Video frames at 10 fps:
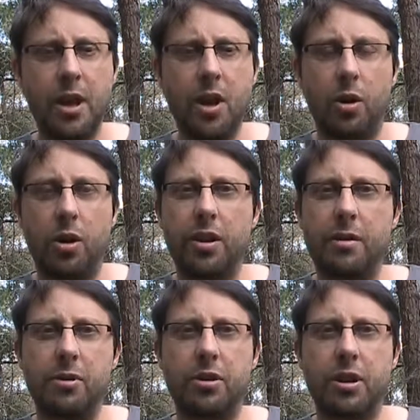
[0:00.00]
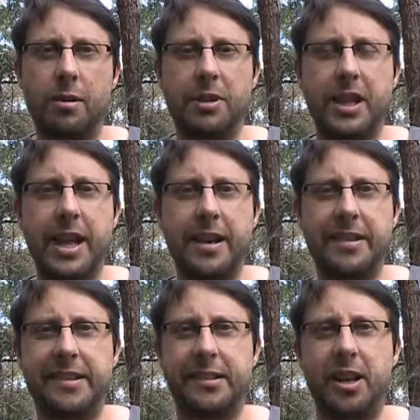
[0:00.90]
Or there are more complicated
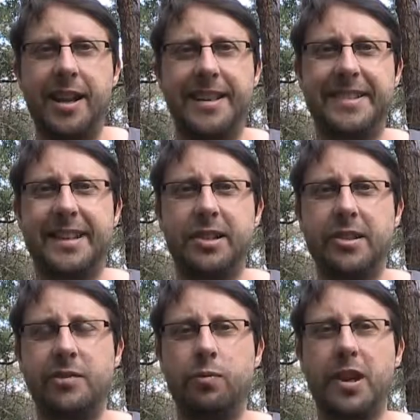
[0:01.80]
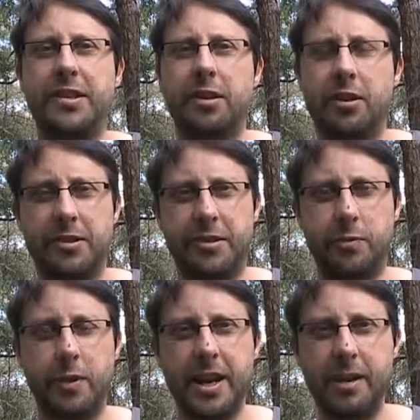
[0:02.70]
styles such as West Coast
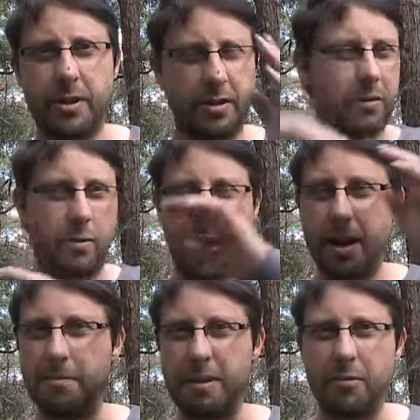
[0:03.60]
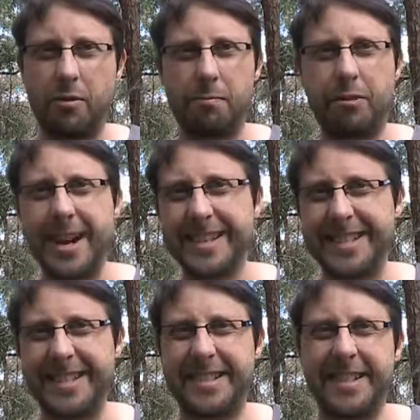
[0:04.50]
swing, which require a bit more
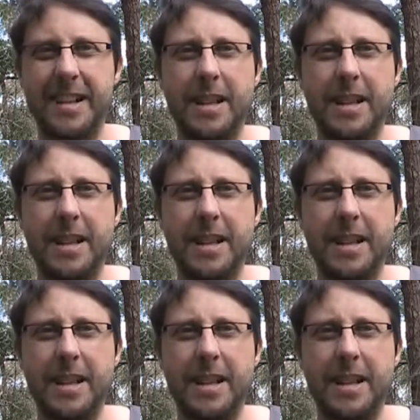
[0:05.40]
practice